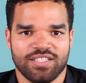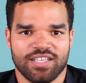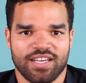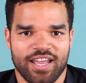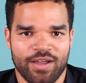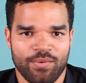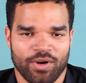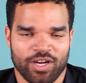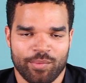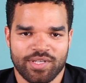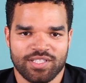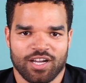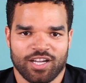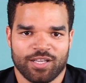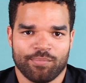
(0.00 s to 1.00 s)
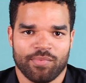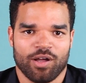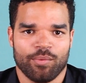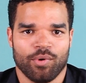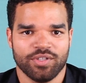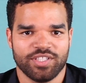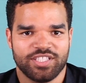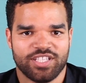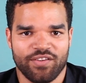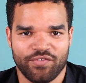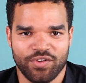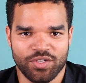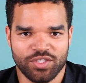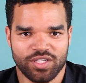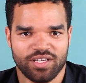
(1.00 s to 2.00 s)
Today we're going to be talking about Multi-Jet
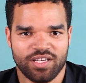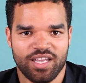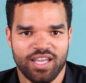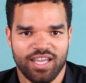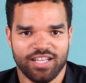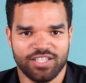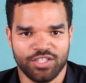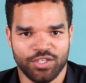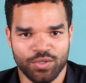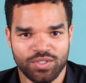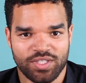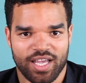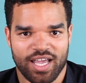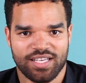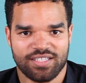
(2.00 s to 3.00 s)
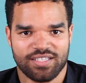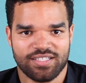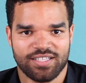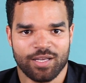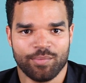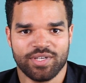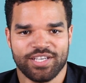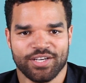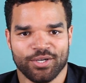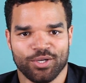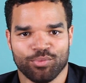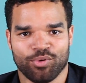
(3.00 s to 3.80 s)
Fusion, its use cases and material